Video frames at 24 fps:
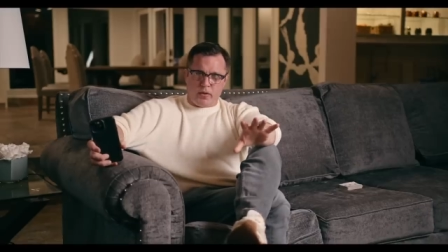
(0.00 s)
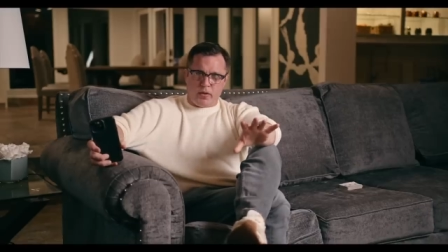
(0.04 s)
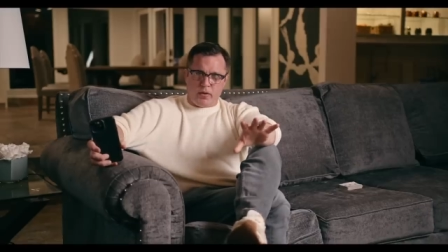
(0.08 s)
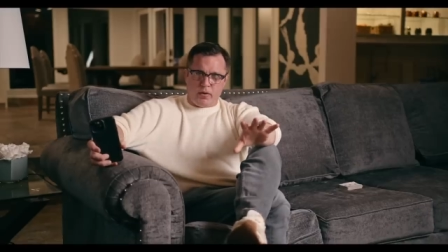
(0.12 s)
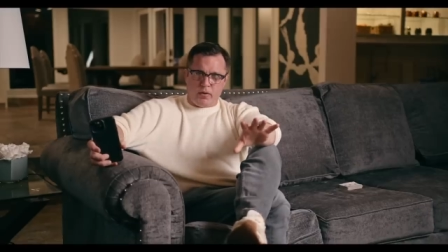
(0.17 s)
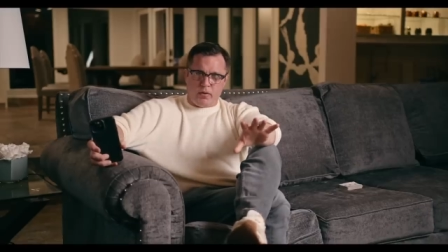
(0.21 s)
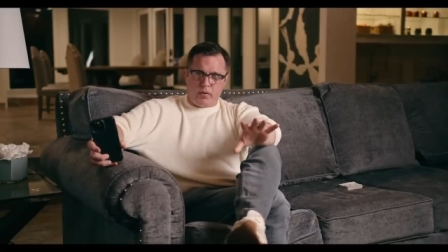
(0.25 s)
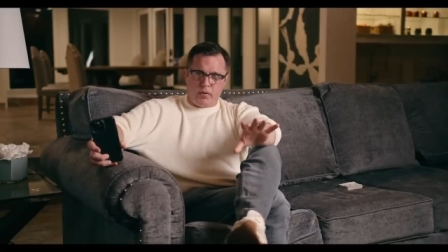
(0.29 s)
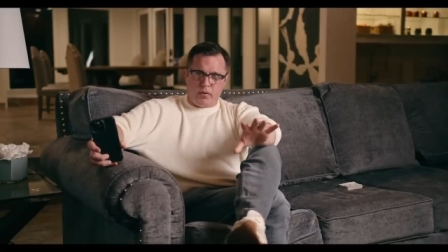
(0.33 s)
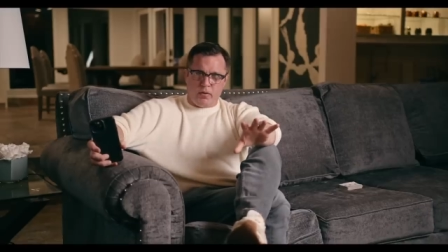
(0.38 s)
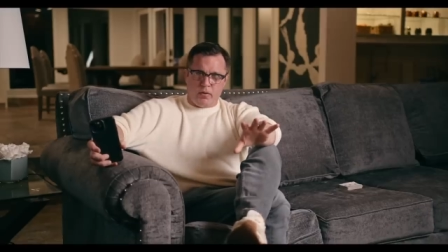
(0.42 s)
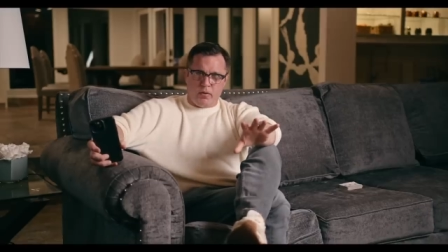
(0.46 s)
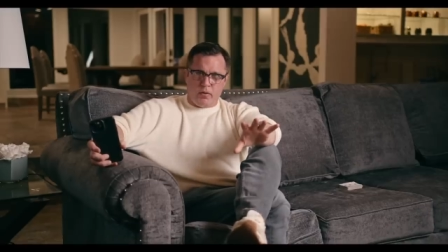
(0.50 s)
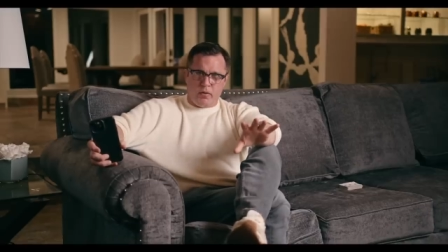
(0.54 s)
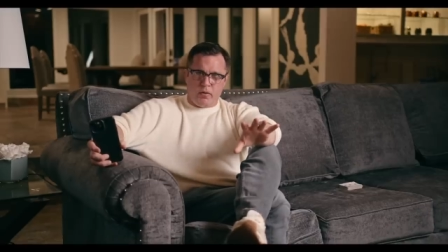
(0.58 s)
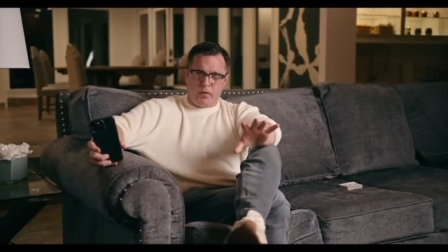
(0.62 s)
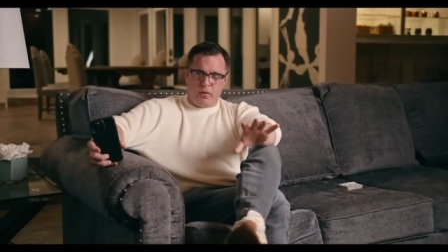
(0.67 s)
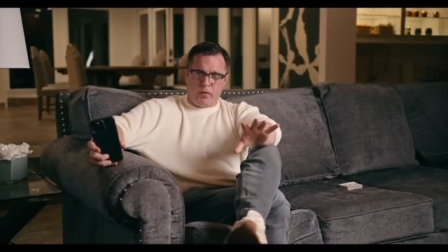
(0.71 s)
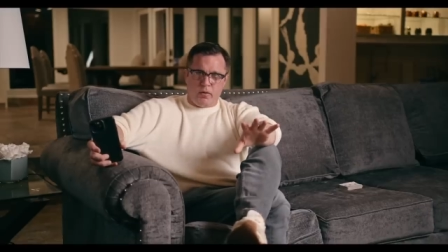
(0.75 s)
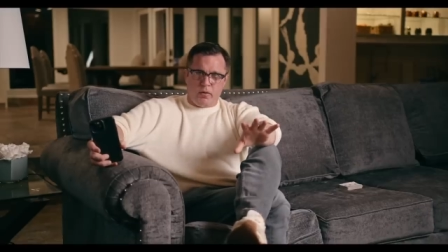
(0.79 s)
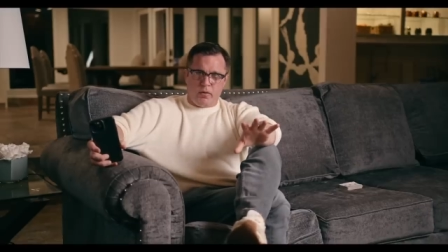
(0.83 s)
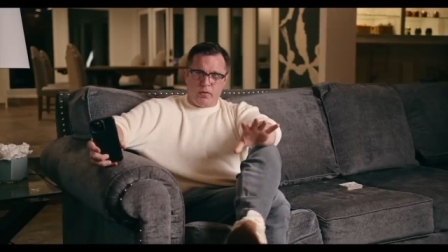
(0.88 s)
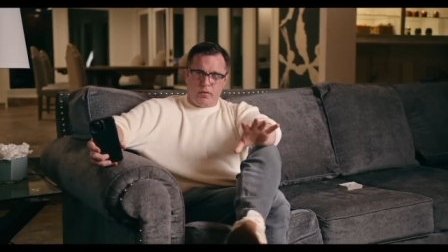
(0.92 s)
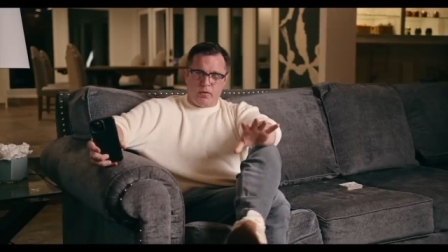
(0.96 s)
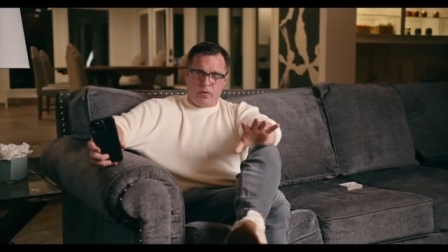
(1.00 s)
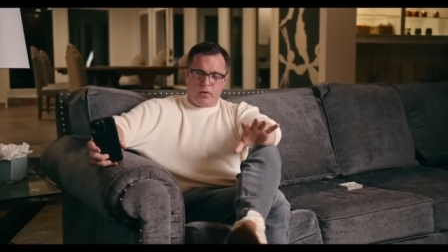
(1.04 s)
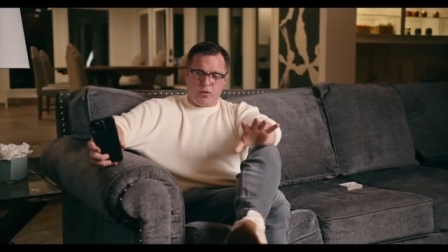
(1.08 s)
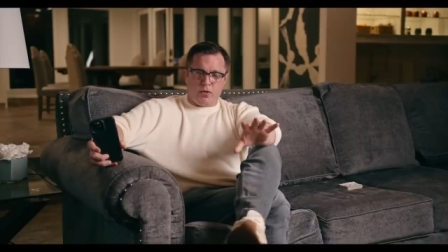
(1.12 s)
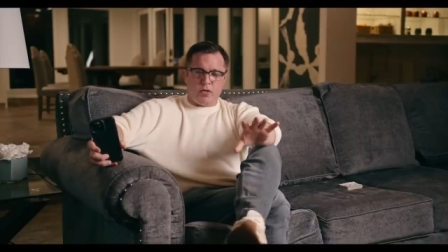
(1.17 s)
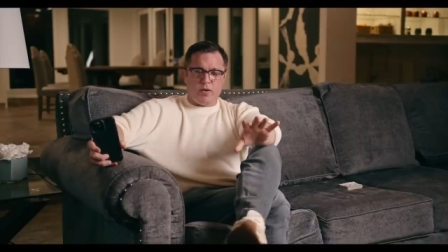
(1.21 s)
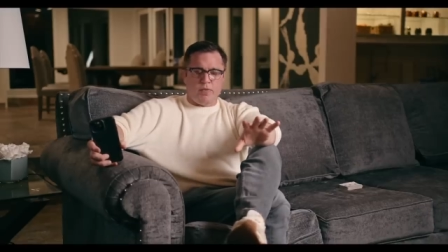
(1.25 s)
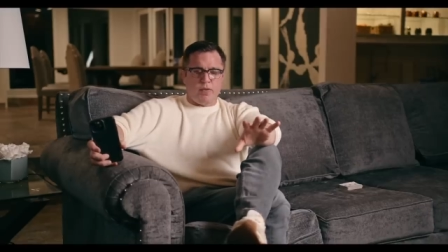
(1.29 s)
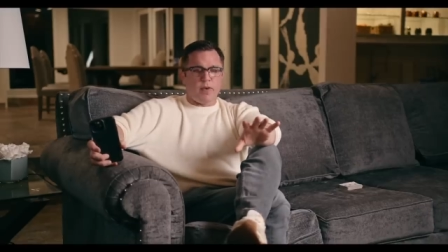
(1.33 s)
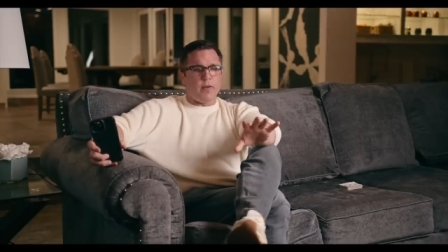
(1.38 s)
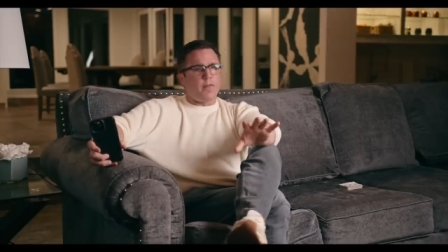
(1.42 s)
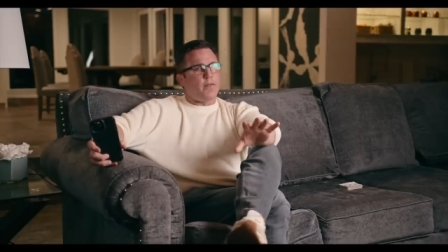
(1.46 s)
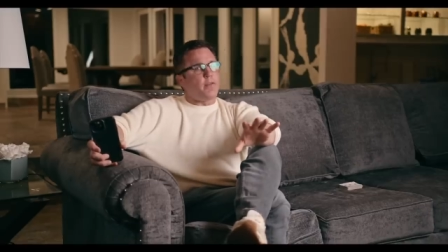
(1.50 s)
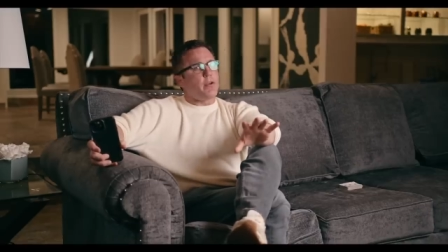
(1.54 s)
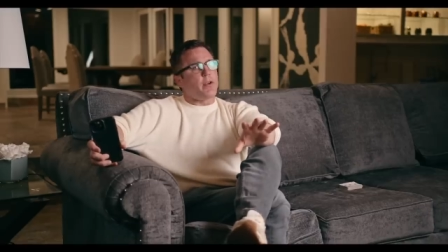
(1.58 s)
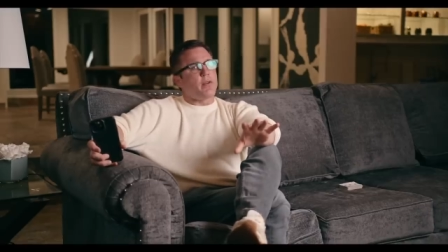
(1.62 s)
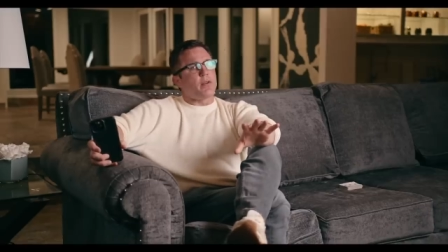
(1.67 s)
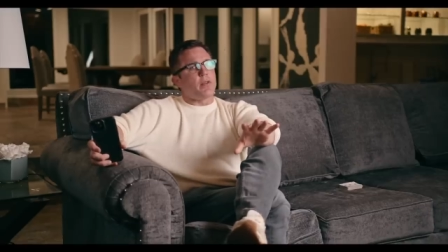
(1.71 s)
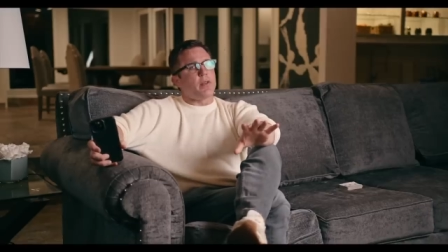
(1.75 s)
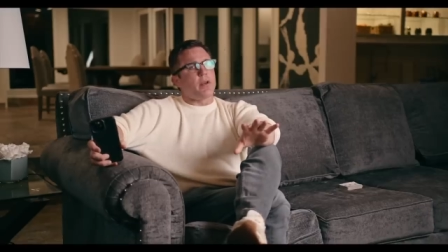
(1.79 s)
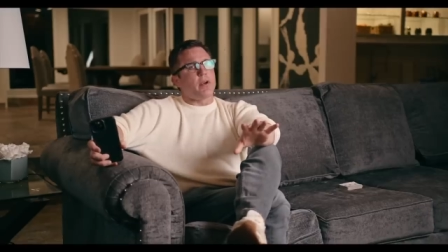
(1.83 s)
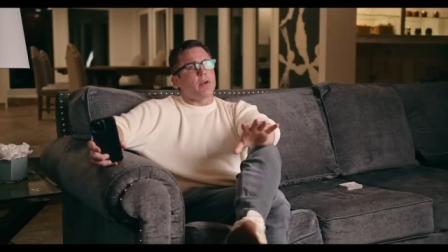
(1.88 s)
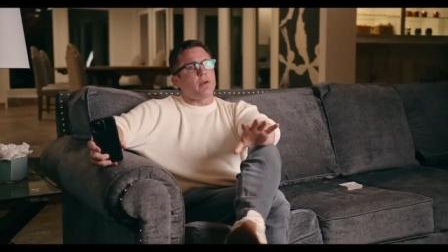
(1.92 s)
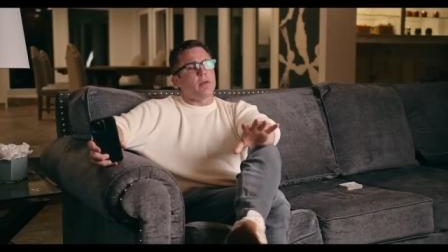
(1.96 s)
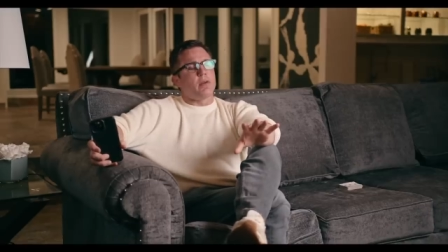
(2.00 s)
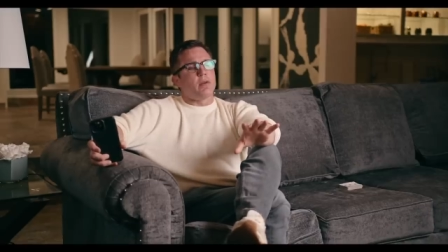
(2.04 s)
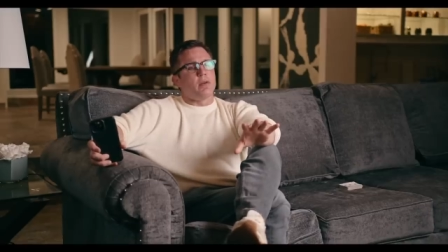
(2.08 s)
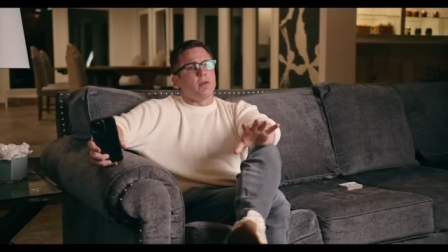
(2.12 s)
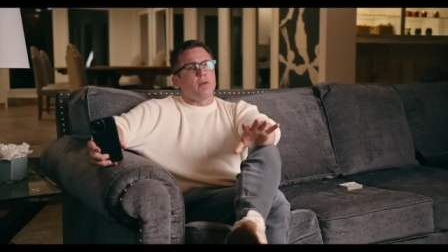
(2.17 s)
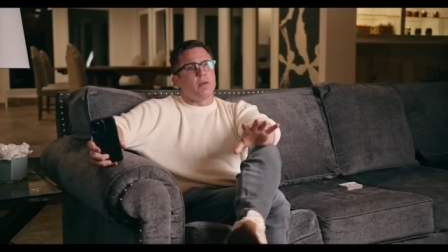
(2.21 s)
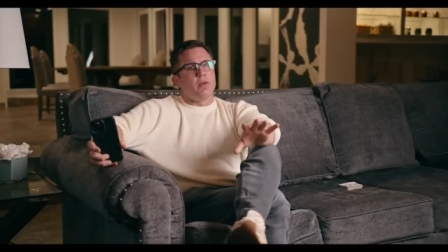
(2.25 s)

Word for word: there. There's even a fear there.